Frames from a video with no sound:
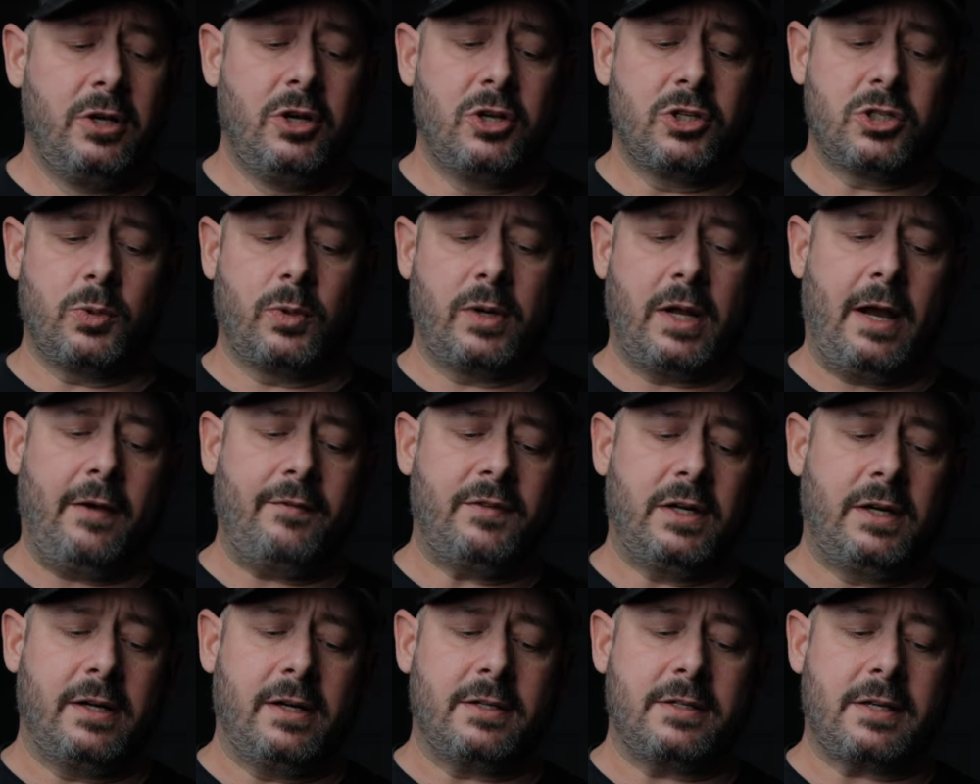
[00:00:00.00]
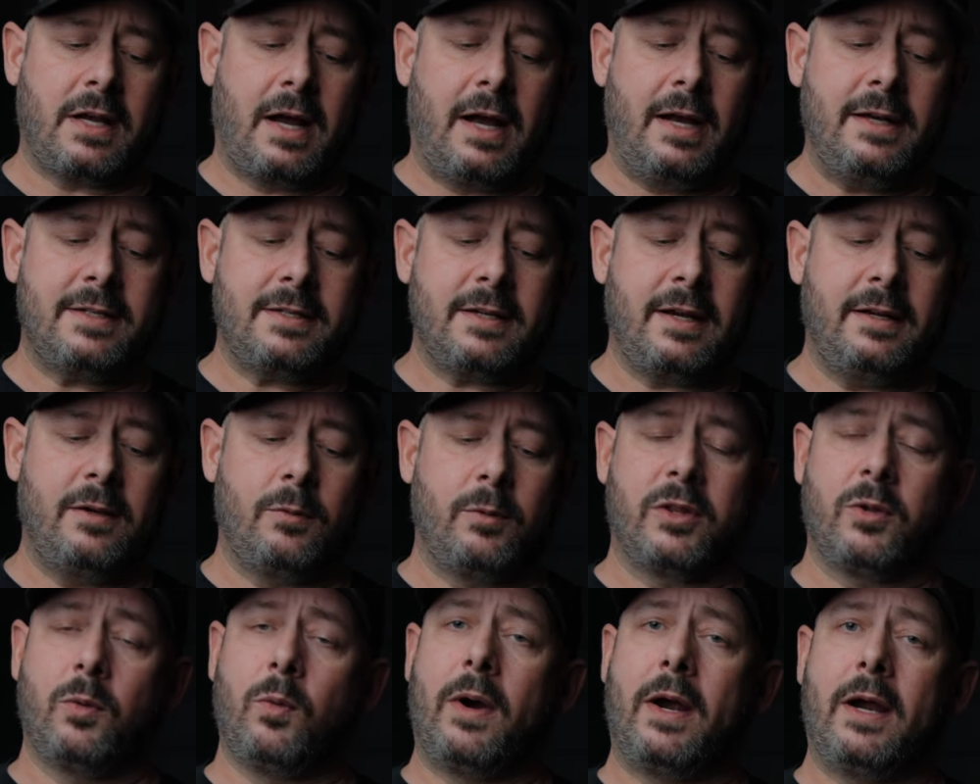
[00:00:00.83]
So what I've done is I sight in
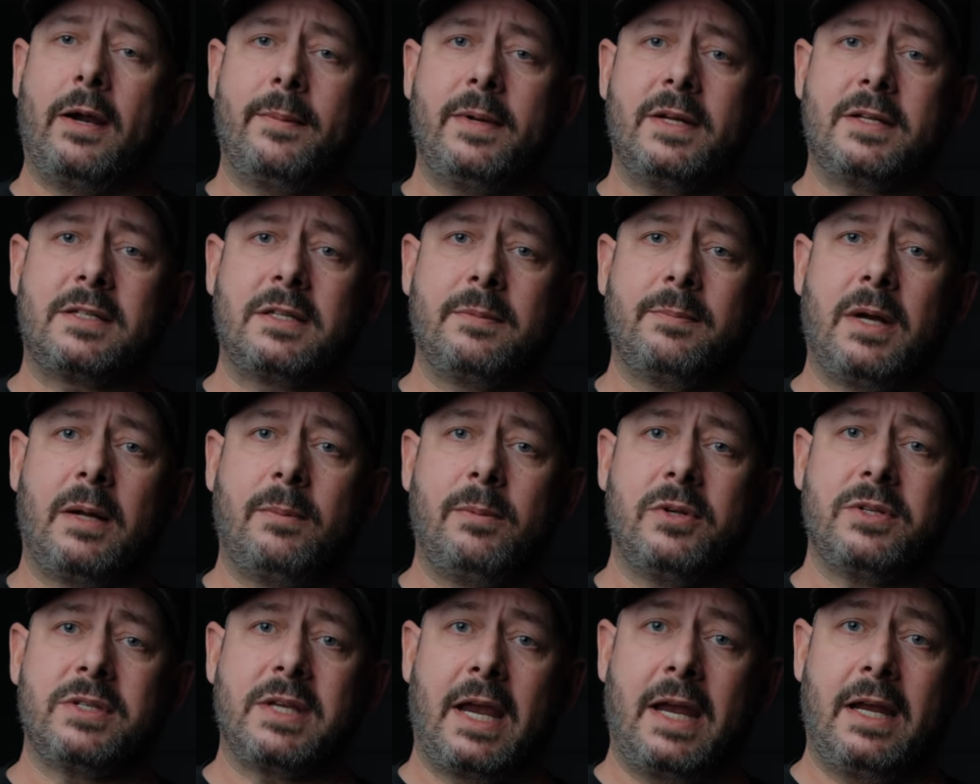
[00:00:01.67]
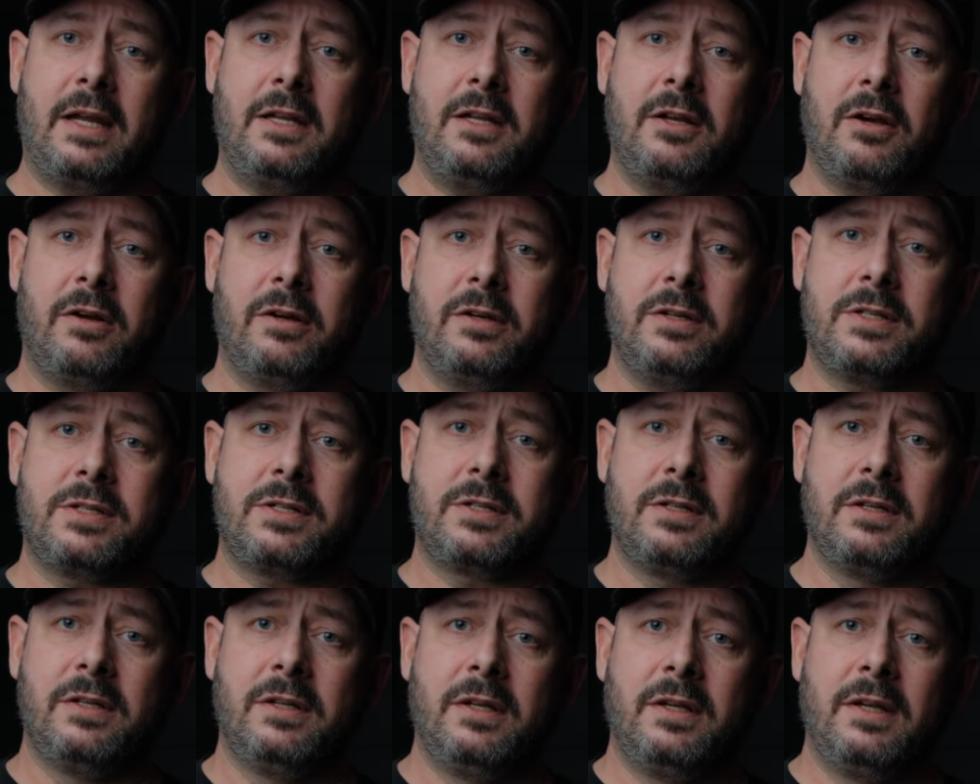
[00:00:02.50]
where the wire meets the bubble is 80 yards,